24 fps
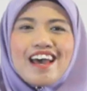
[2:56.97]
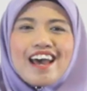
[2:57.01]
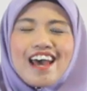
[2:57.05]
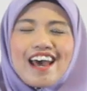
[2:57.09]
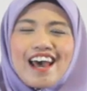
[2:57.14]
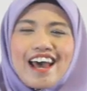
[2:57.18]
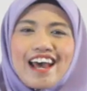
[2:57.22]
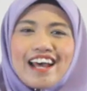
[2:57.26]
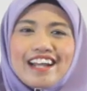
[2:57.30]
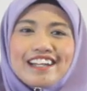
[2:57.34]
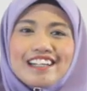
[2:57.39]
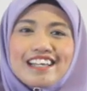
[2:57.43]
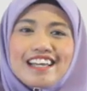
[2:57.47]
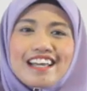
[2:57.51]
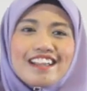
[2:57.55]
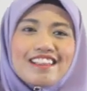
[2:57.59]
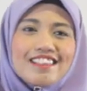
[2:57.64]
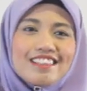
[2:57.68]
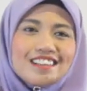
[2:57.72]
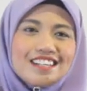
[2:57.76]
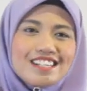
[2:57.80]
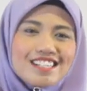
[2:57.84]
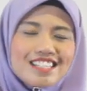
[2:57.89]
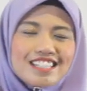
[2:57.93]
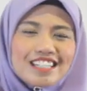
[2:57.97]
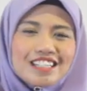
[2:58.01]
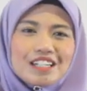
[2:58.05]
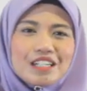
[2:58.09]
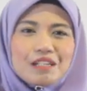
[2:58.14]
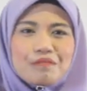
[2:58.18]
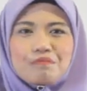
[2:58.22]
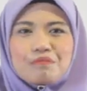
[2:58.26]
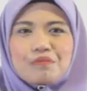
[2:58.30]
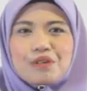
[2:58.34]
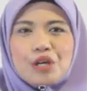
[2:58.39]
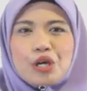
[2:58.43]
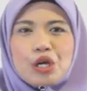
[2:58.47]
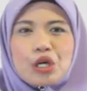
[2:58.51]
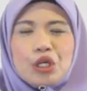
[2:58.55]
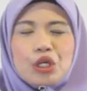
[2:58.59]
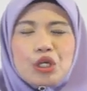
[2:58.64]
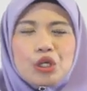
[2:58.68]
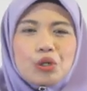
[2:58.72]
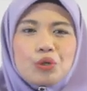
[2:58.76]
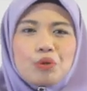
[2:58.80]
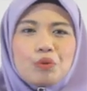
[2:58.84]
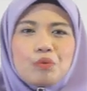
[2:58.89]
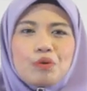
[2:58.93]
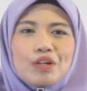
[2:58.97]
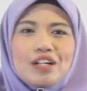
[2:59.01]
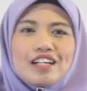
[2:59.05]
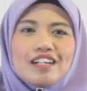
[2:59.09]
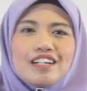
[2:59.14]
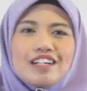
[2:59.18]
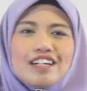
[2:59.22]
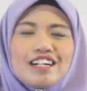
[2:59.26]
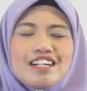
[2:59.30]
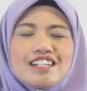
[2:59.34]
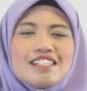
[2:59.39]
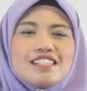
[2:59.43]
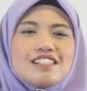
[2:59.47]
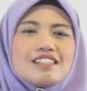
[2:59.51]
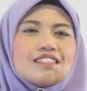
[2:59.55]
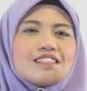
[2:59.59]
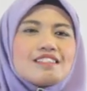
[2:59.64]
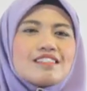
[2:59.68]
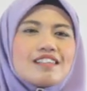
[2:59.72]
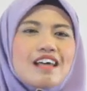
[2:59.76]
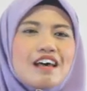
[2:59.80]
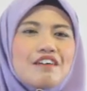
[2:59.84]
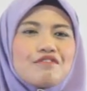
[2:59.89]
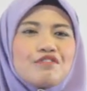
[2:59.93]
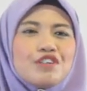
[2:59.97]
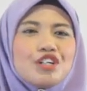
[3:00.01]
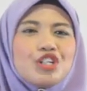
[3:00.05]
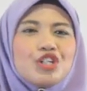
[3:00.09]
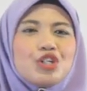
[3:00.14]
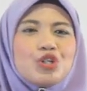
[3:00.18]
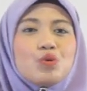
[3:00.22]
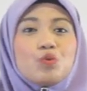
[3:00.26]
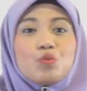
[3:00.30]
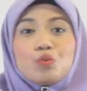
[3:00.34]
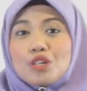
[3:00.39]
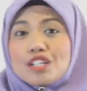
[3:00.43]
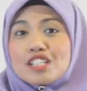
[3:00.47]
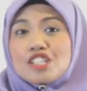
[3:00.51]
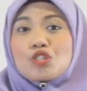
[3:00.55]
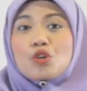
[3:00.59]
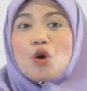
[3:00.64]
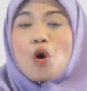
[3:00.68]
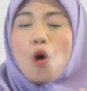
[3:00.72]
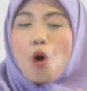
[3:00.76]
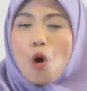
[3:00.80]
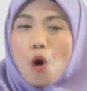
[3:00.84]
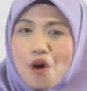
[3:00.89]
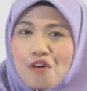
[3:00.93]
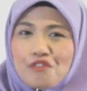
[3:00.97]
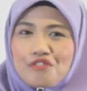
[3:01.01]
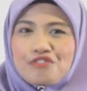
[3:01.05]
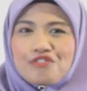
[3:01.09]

and in this clip, you will learn 7 new words or